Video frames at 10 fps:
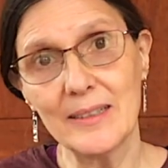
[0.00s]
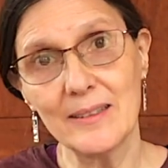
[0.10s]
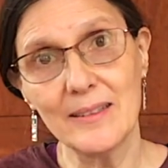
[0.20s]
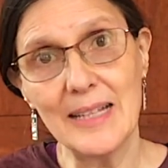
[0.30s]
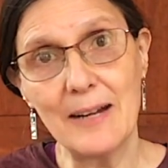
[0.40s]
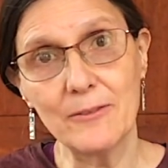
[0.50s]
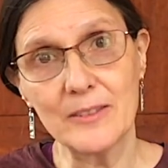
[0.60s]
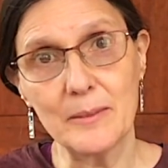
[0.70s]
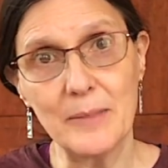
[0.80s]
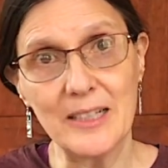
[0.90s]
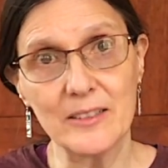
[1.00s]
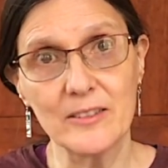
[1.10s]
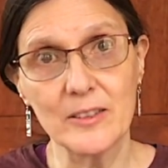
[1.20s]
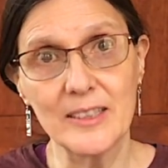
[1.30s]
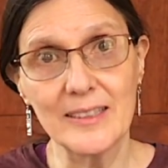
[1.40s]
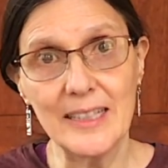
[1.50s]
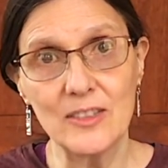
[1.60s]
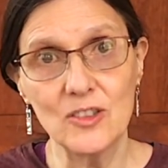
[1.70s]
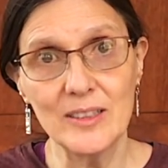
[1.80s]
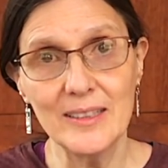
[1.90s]
it'll allow for some air
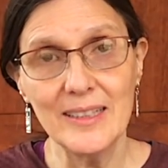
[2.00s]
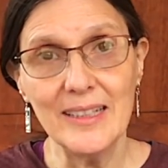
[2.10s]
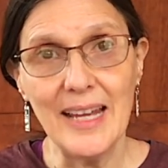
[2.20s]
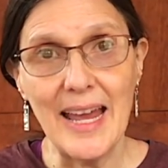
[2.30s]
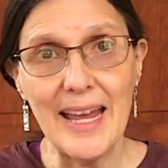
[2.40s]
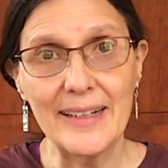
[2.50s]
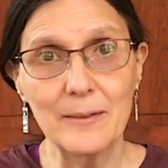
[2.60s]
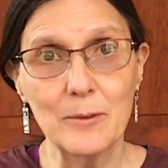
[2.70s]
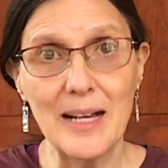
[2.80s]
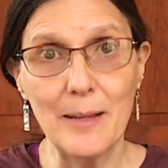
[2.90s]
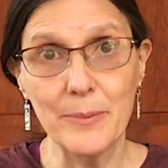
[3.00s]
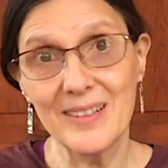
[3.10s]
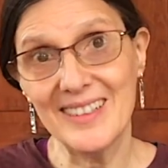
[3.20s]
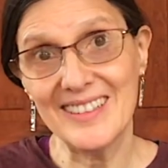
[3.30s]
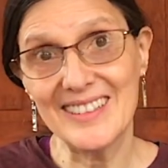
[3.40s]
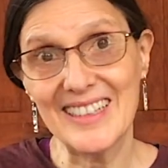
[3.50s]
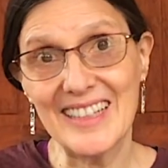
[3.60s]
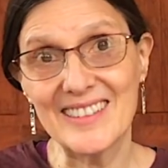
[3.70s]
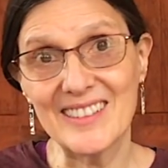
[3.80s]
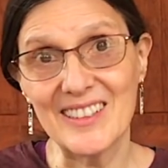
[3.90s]
circulation and it will help the seeds to
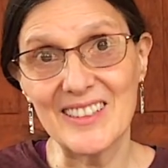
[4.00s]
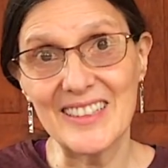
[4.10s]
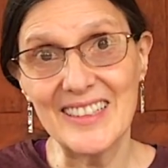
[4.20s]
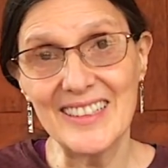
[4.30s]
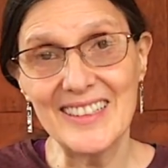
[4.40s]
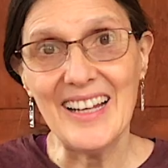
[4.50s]
get started.